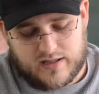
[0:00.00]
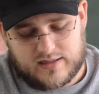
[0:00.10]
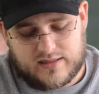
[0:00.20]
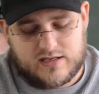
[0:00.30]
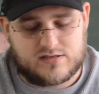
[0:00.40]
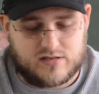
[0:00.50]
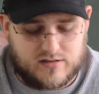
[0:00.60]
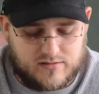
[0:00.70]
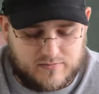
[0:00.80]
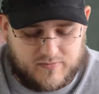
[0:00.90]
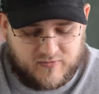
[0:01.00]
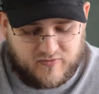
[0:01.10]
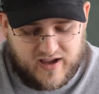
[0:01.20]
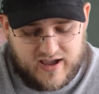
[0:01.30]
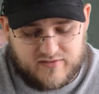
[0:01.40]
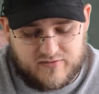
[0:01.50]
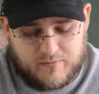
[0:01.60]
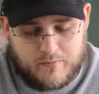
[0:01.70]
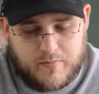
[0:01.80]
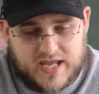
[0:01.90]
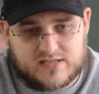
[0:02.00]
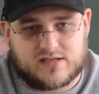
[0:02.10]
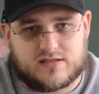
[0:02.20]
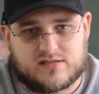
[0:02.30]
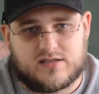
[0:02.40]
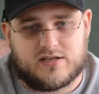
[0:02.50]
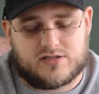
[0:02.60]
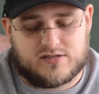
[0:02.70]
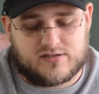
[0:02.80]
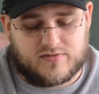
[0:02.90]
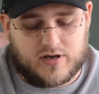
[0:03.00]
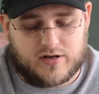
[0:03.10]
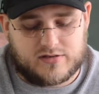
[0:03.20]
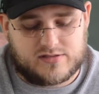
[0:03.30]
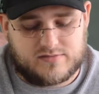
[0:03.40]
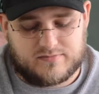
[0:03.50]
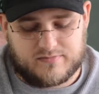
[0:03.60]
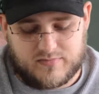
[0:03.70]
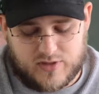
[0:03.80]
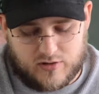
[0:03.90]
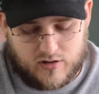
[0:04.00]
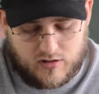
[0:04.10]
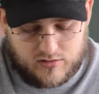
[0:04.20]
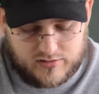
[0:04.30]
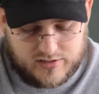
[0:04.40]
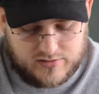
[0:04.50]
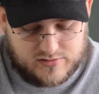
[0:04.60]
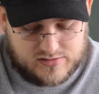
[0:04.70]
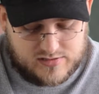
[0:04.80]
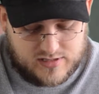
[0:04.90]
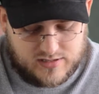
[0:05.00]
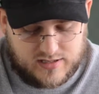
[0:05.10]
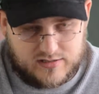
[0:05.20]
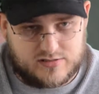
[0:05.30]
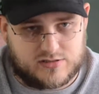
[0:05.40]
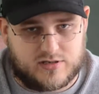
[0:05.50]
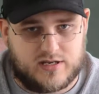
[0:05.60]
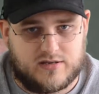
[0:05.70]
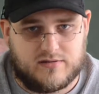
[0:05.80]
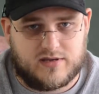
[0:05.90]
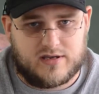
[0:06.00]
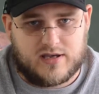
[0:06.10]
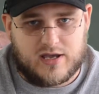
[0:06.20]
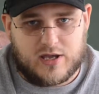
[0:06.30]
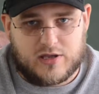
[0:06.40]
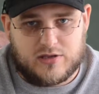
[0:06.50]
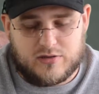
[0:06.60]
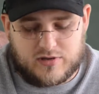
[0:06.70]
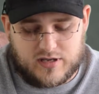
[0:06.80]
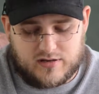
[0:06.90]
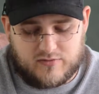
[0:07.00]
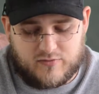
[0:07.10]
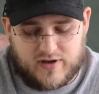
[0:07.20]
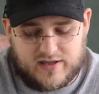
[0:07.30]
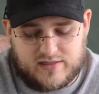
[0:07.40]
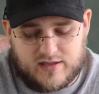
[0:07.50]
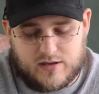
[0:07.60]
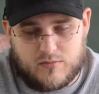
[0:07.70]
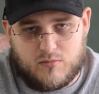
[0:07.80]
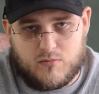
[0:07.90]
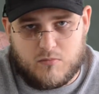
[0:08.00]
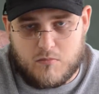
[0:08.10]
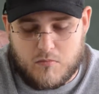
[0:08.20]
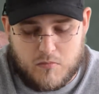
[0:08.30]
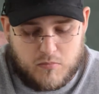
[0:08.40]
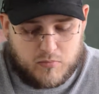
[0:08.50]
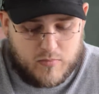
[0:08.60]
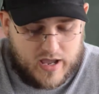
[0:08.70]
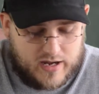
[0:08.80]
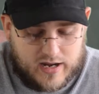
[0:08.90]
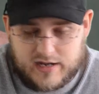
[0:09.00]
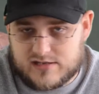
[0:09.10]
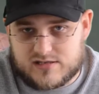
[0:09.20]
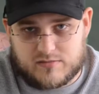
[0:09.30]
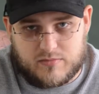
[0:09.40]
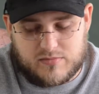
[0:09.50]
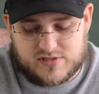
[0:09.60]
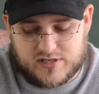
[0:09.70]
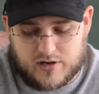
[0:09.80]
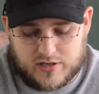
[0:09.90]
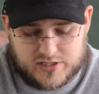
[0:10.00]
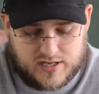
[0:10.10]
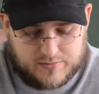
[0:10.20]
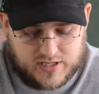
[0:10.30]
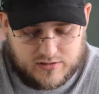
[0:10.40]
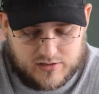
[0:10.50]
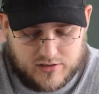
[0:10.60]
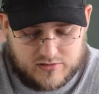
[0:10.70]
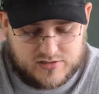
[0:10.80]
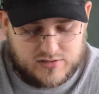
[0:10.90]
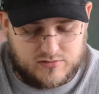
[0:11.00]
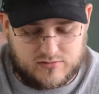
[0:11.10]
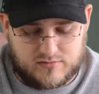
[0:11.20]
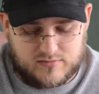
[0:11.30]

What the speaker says: These are the 5 basic distinctions of cutters. They're all used in the industry. You can find them at any cigar shop that you go to.